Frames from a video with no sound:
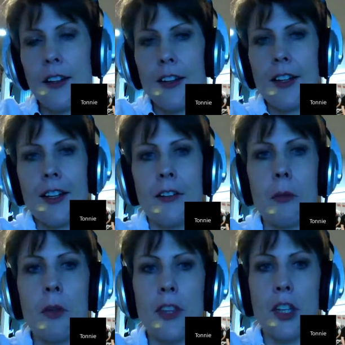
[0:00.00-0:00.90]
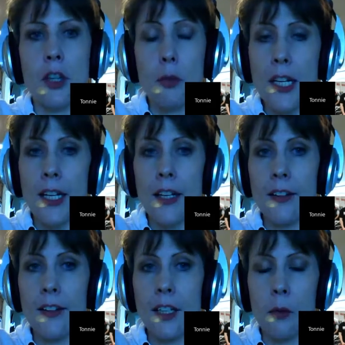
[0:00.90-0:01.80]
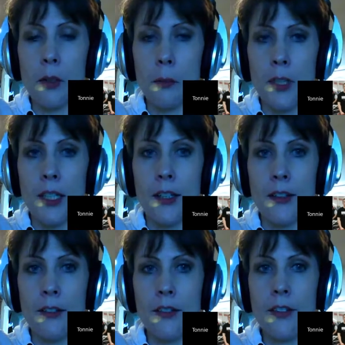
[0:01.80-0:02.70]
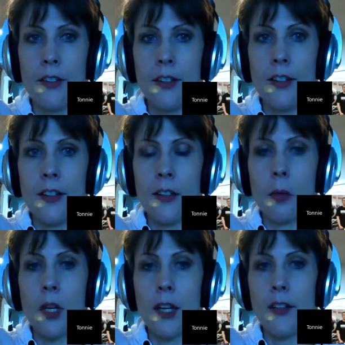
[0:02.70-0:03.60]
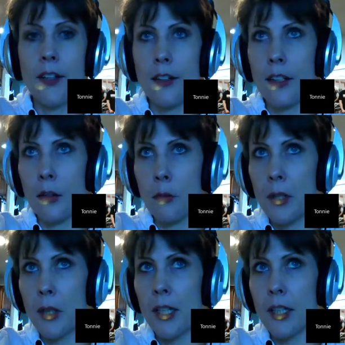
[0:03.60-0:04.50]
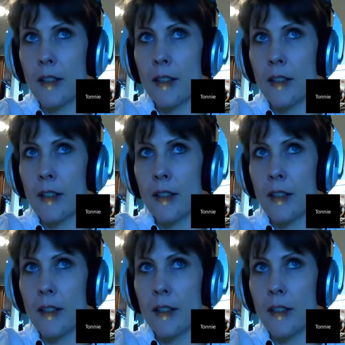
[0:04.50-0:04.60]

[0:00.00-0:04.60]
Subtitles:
and with the 3, it would be the 1, and then the 3 minus